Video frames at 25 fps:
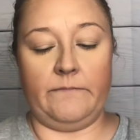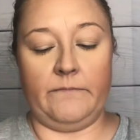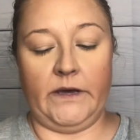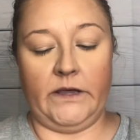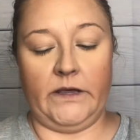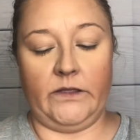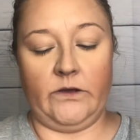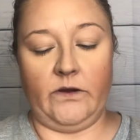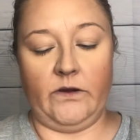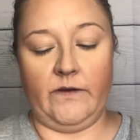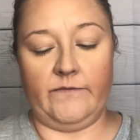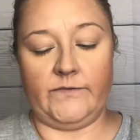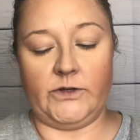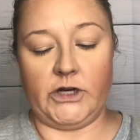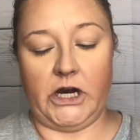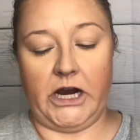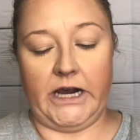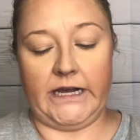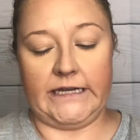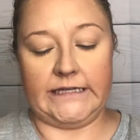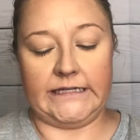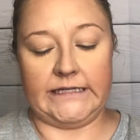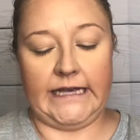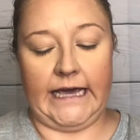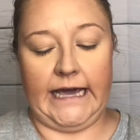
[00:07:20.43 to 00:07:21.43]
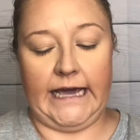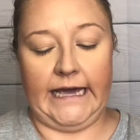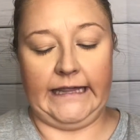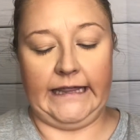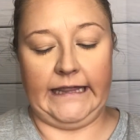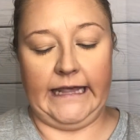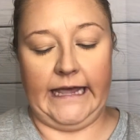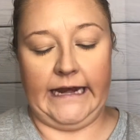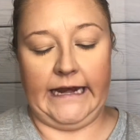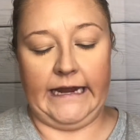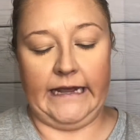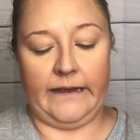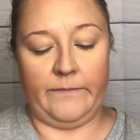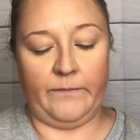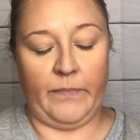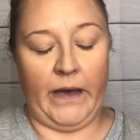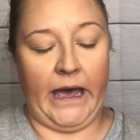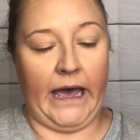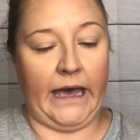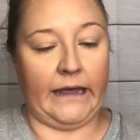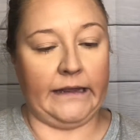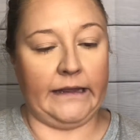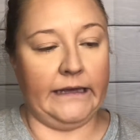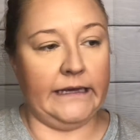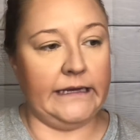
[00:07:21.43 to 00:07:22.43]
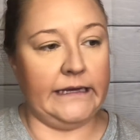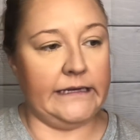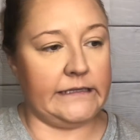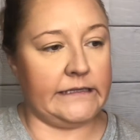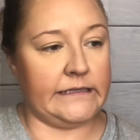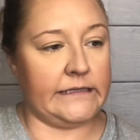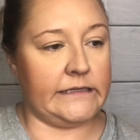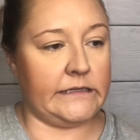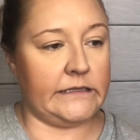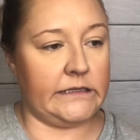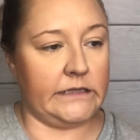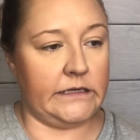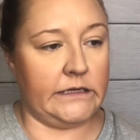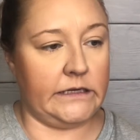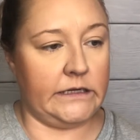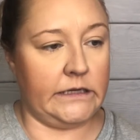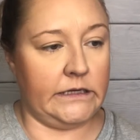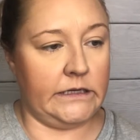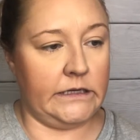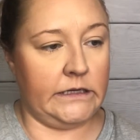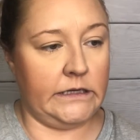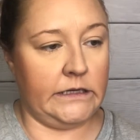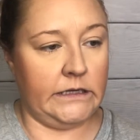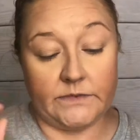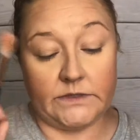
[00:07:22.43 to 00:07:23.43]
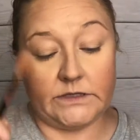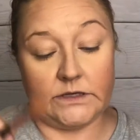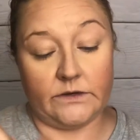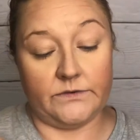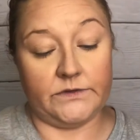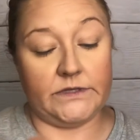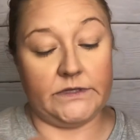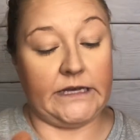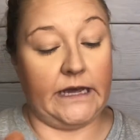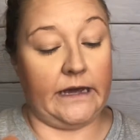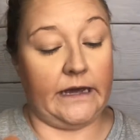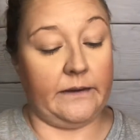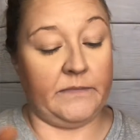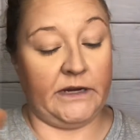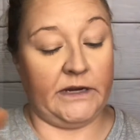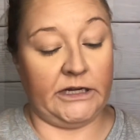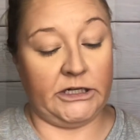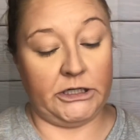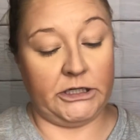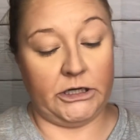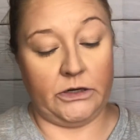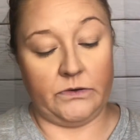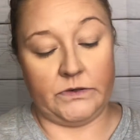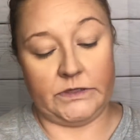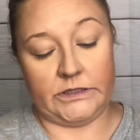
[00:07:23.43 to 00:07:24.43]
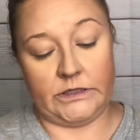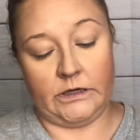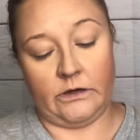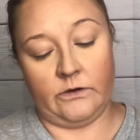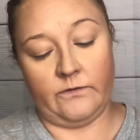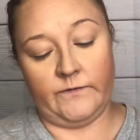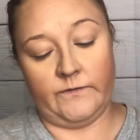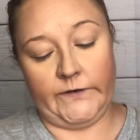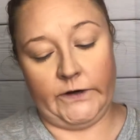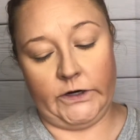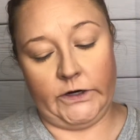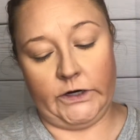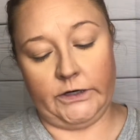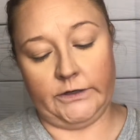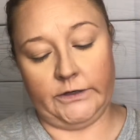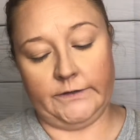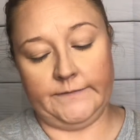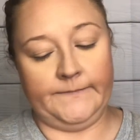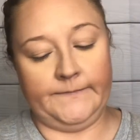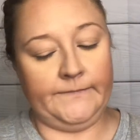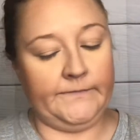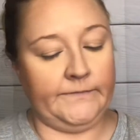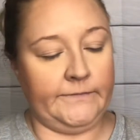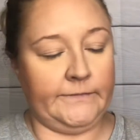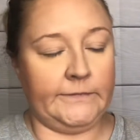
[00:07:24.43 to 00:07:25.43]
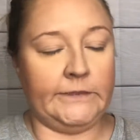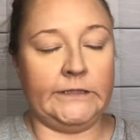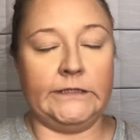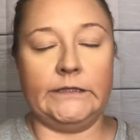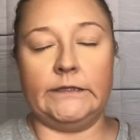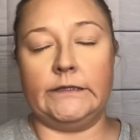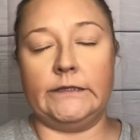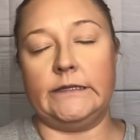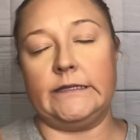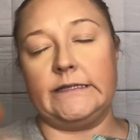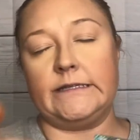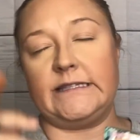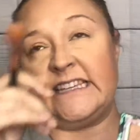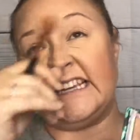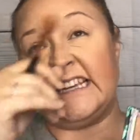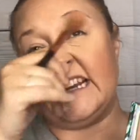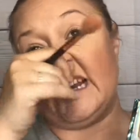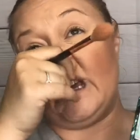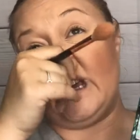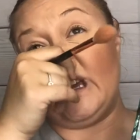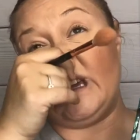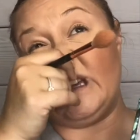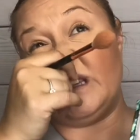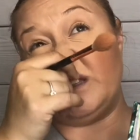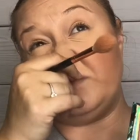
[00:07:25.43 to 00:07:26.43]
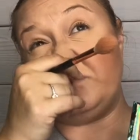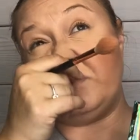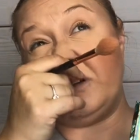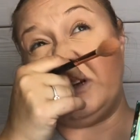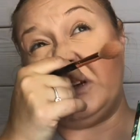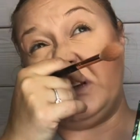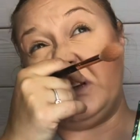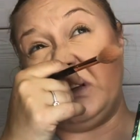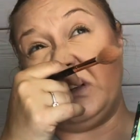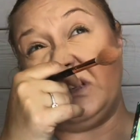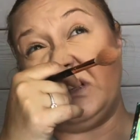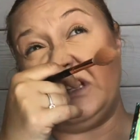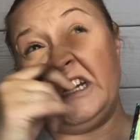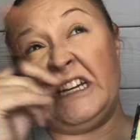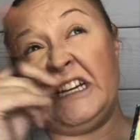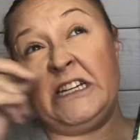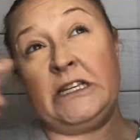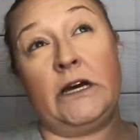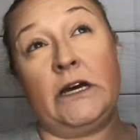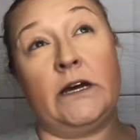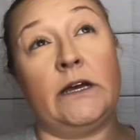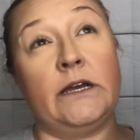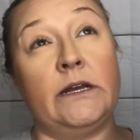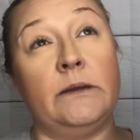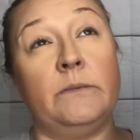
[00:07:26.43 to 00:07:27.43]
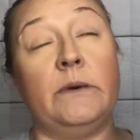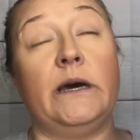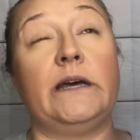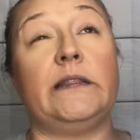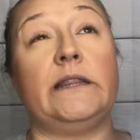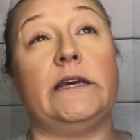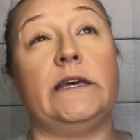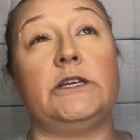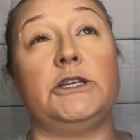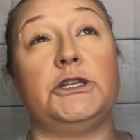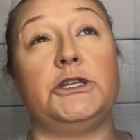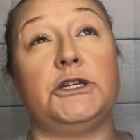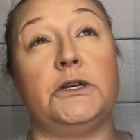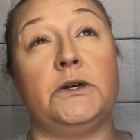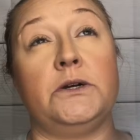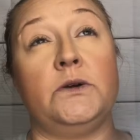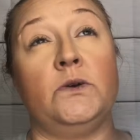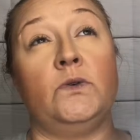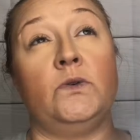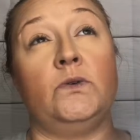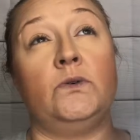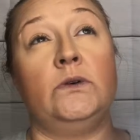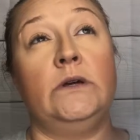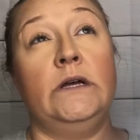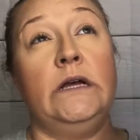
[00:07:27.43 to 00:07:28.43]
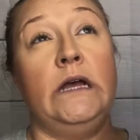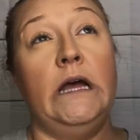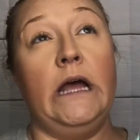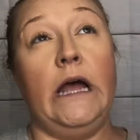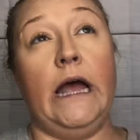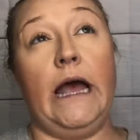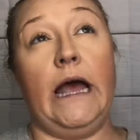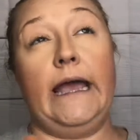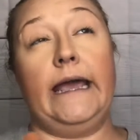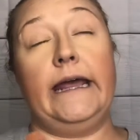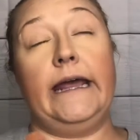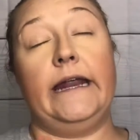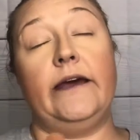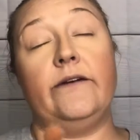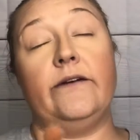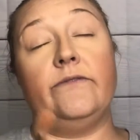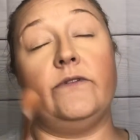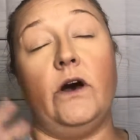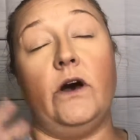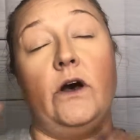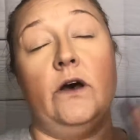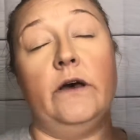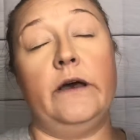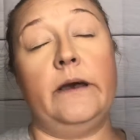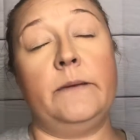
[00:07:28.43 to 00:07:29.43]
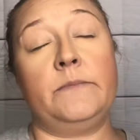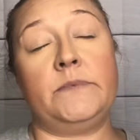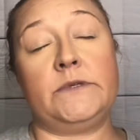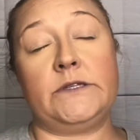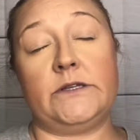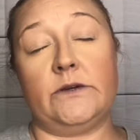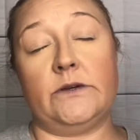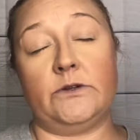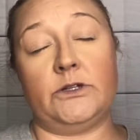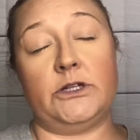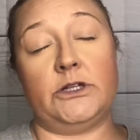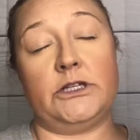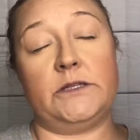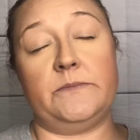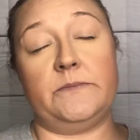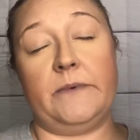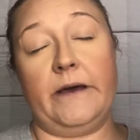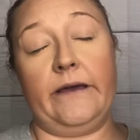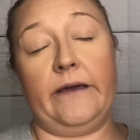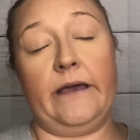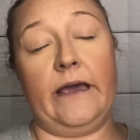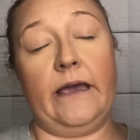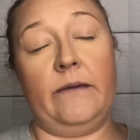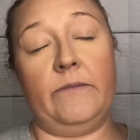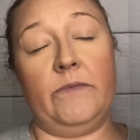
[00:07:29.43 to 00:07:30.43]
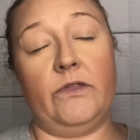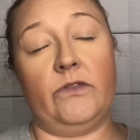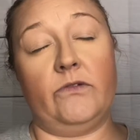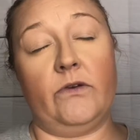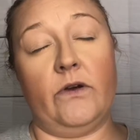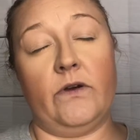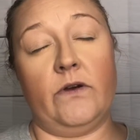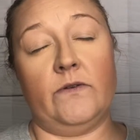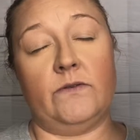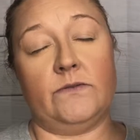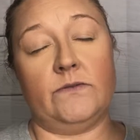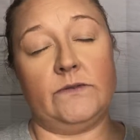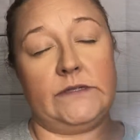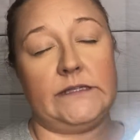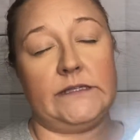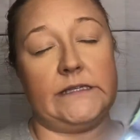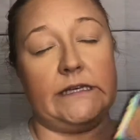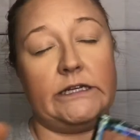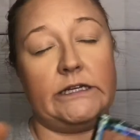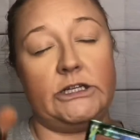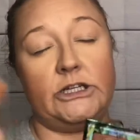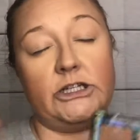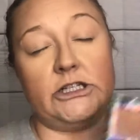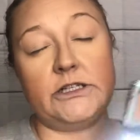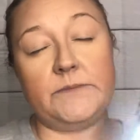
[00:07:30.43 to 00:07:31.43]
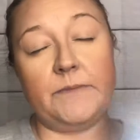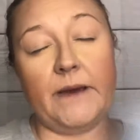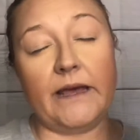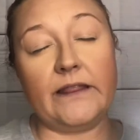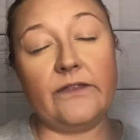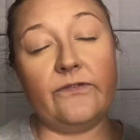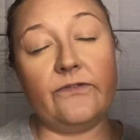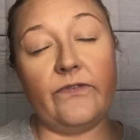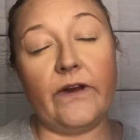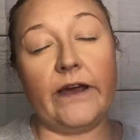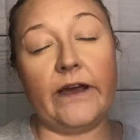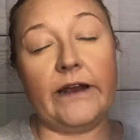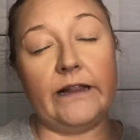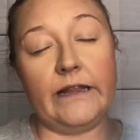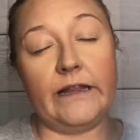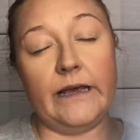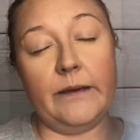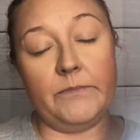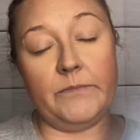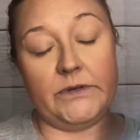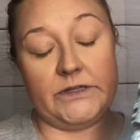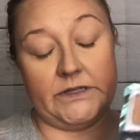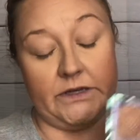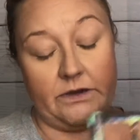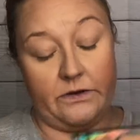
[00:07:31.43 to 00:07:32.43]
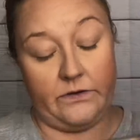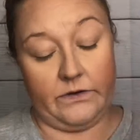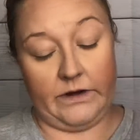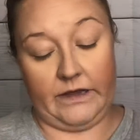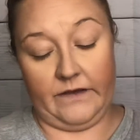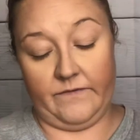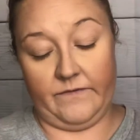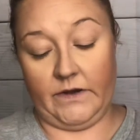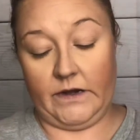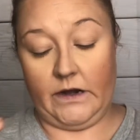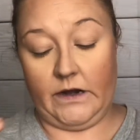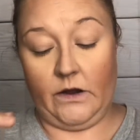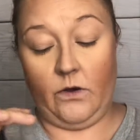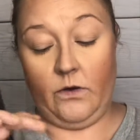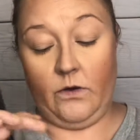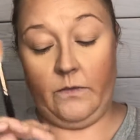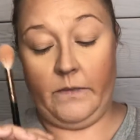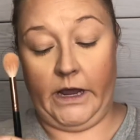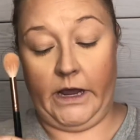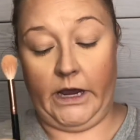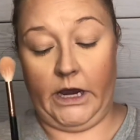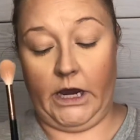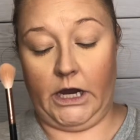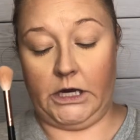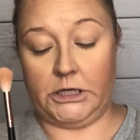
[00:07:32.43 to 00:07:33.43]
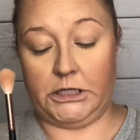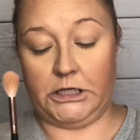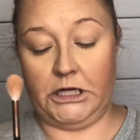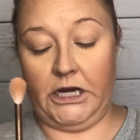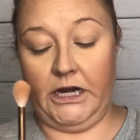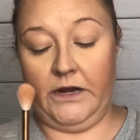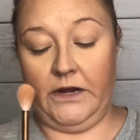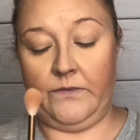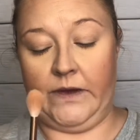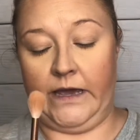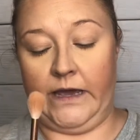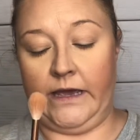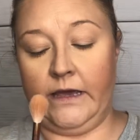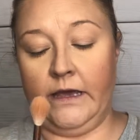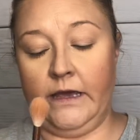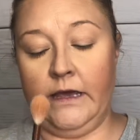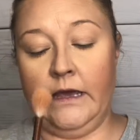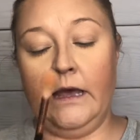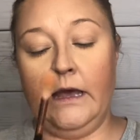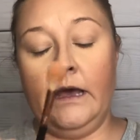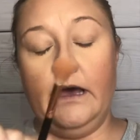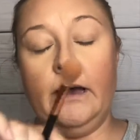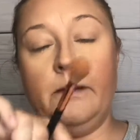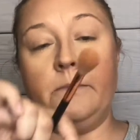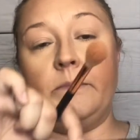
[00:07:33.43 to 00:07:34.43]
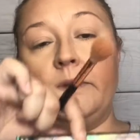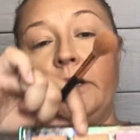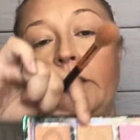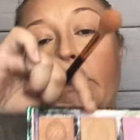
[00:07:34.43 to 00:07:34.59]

Mother of Dragons highlighting palette. So sad my show is over. Listen, I could spend all day talking about that show. I could have all episodes just about Game of Thrones. Just about the final episode even. Oh my gosh. Anyway, I'm going